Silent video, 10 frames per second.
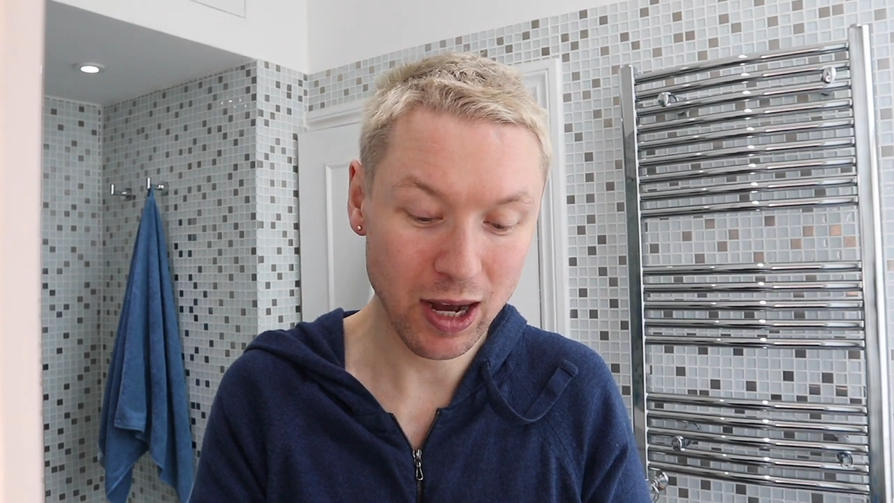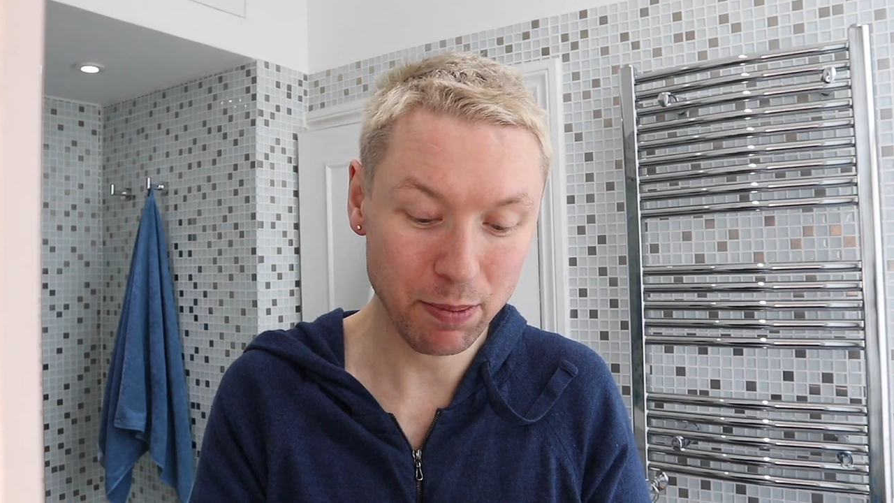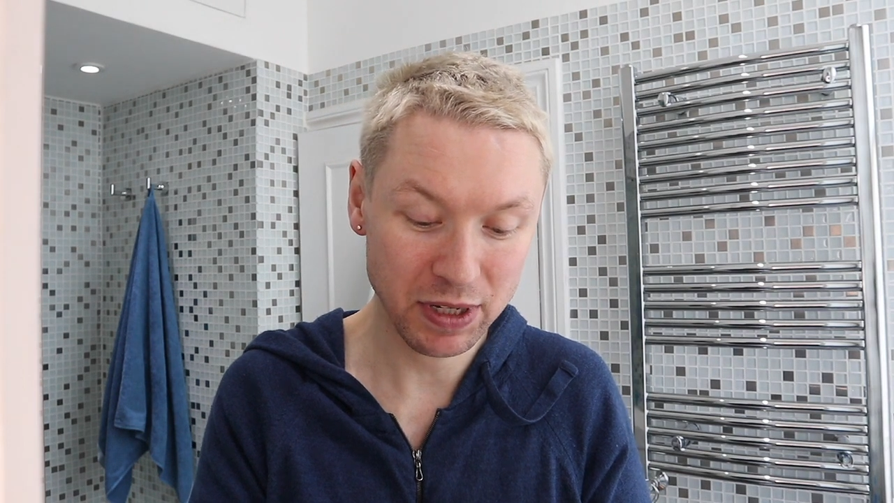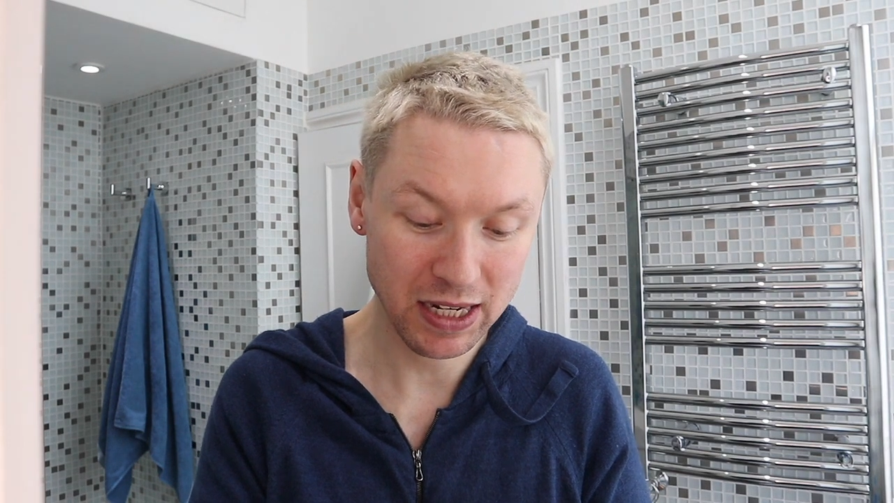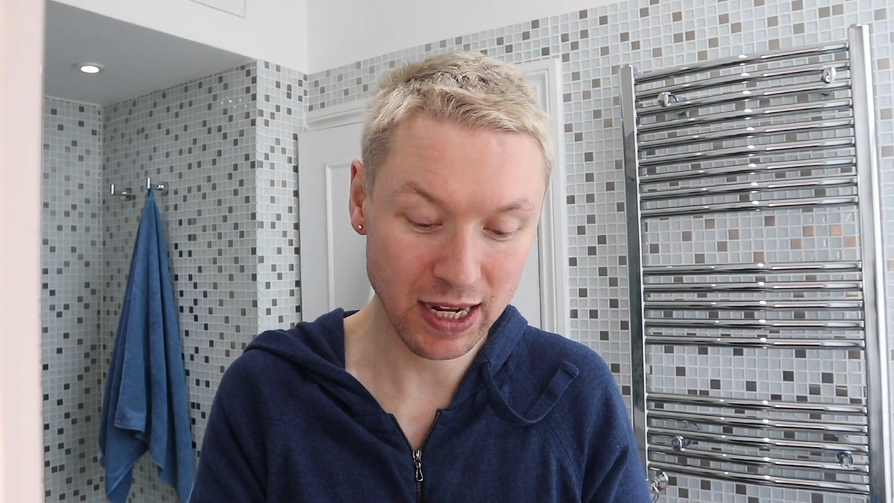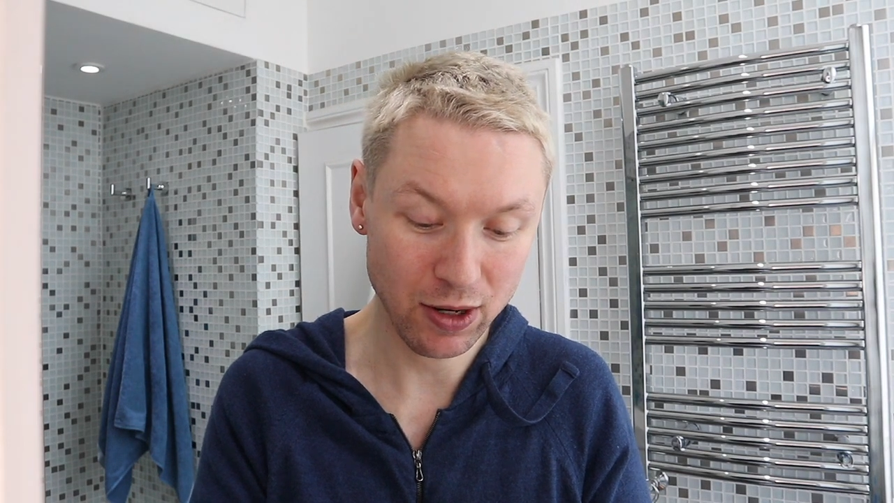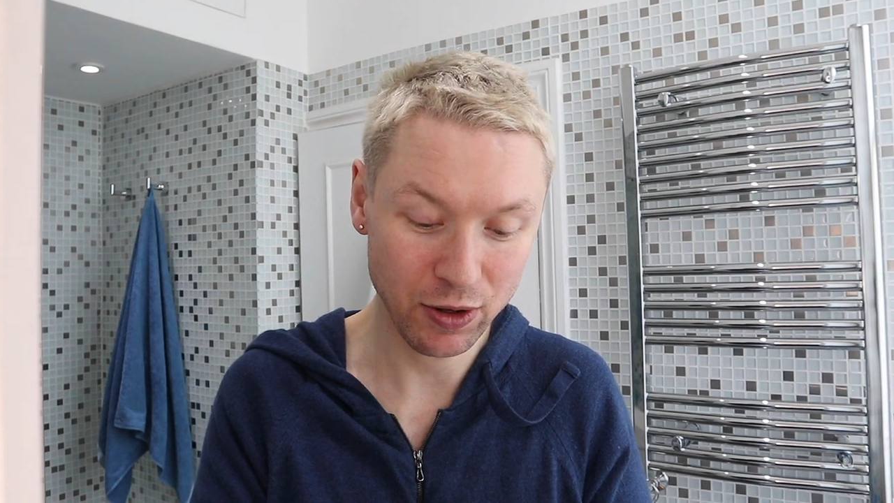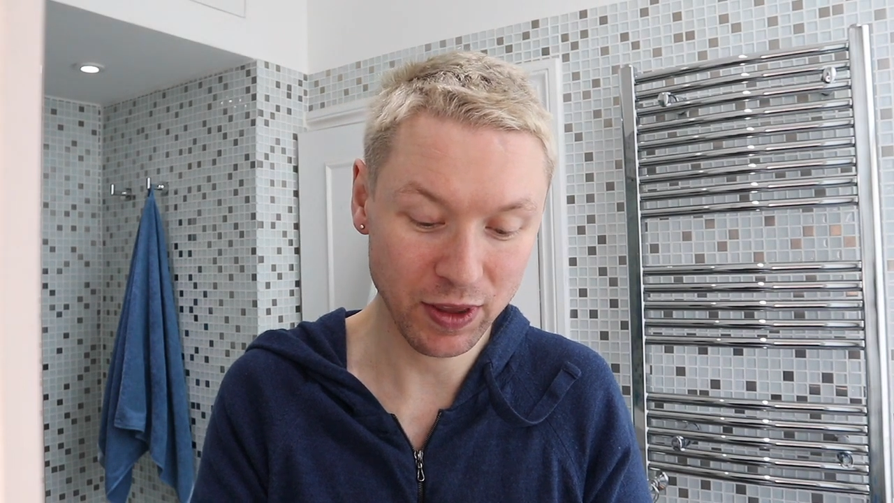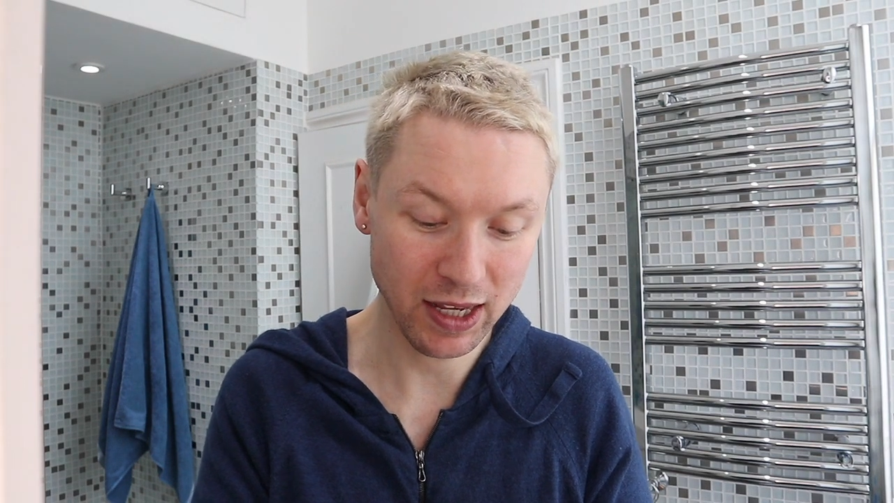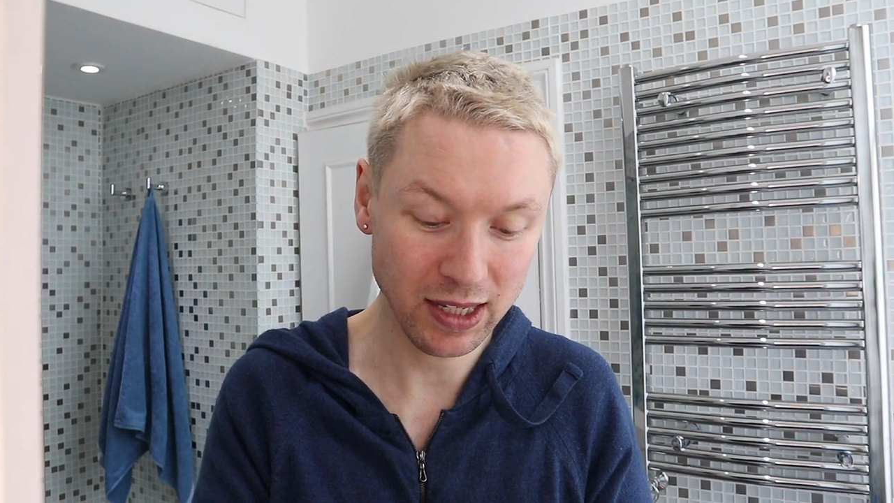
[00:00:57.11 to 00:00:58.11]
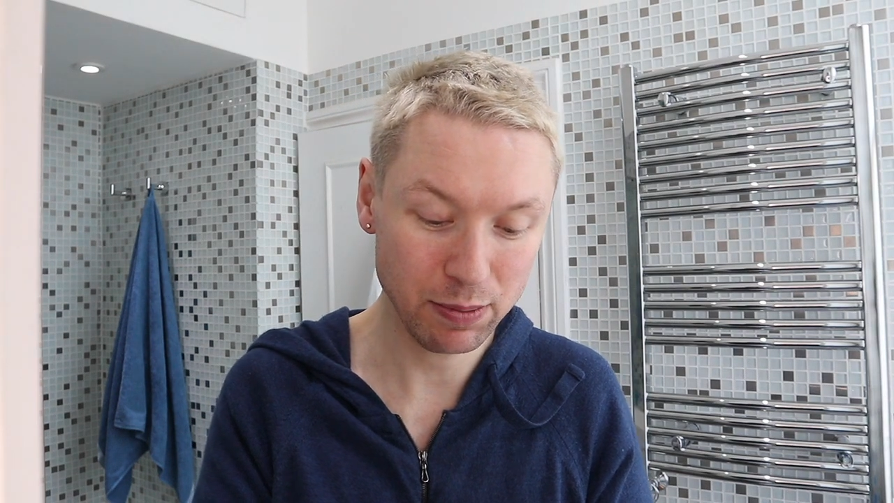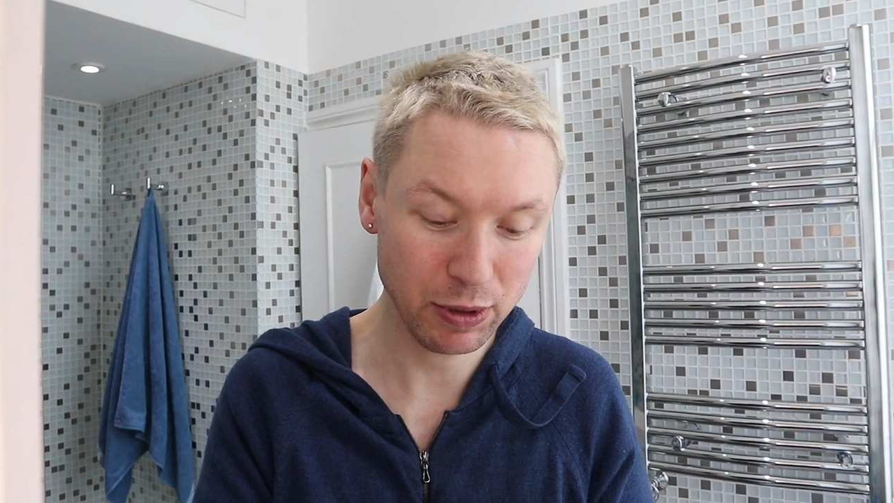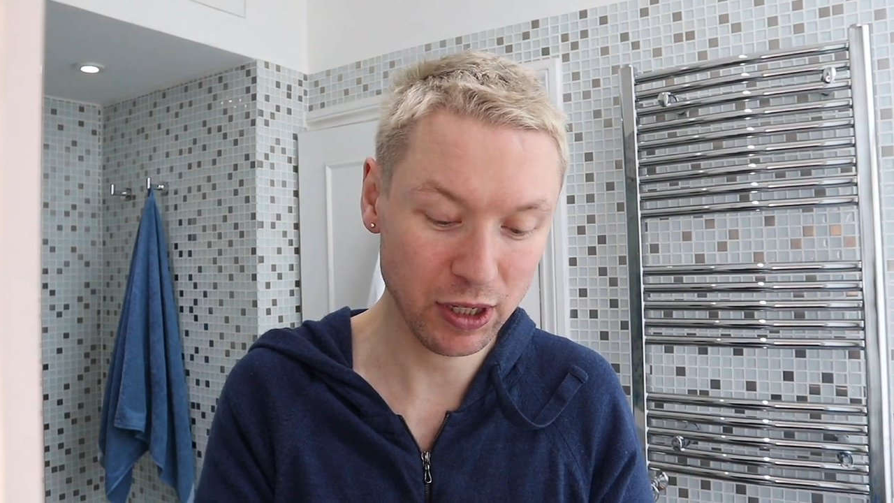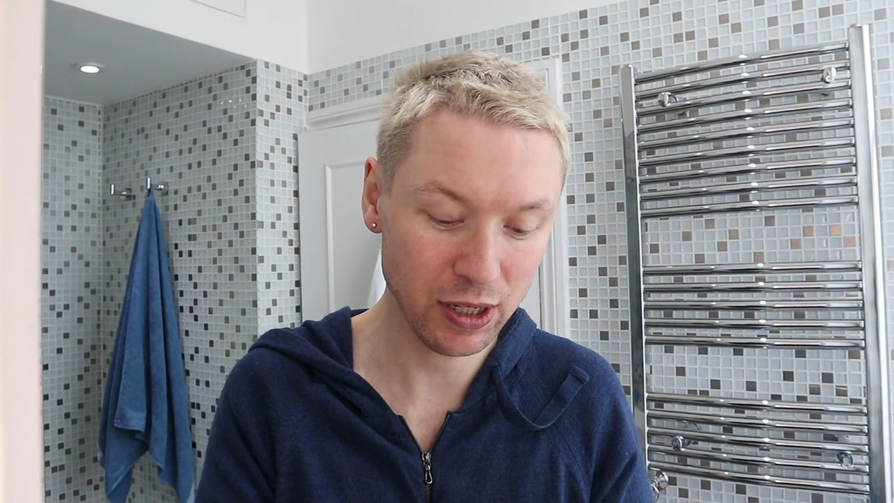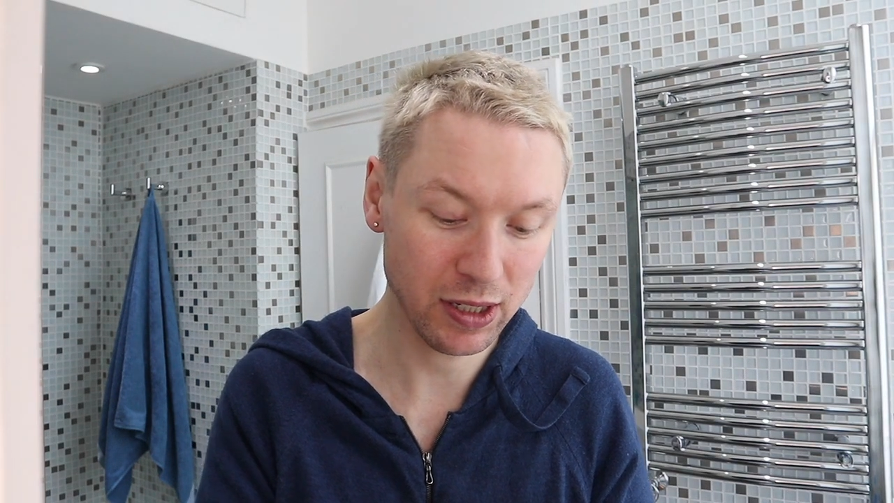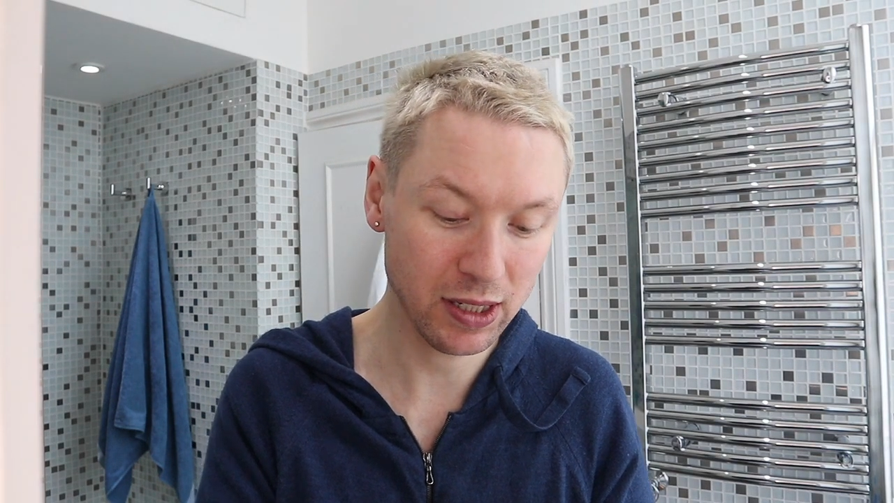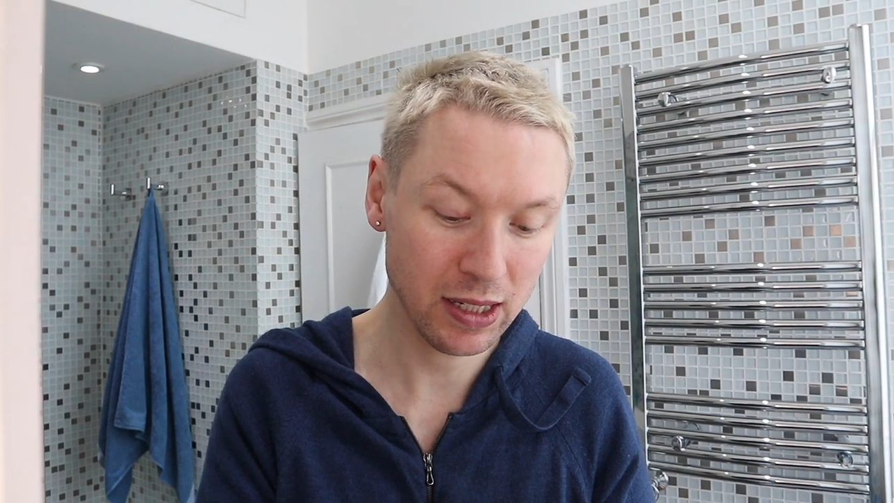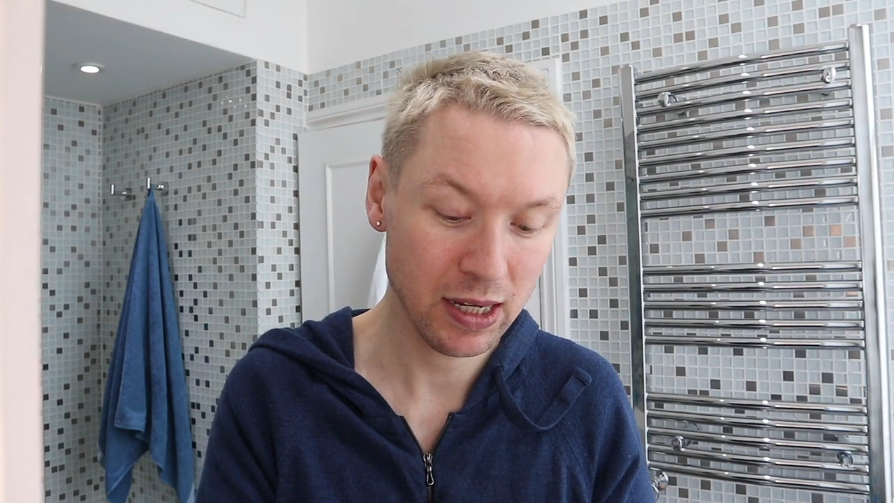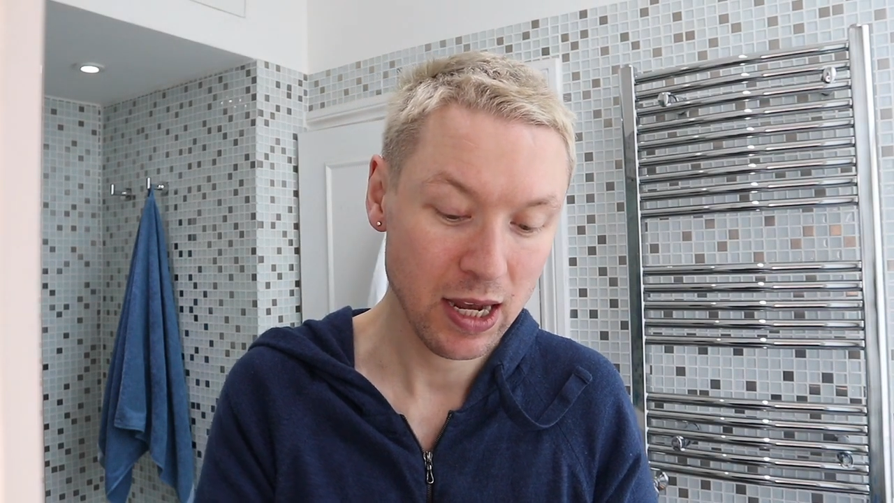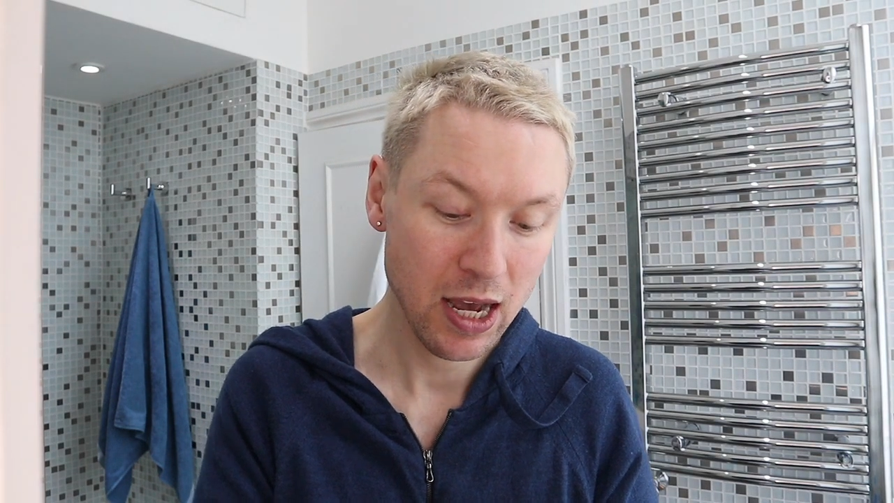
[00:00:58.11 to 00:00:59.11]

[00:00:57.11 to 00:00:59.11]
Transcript: update on this because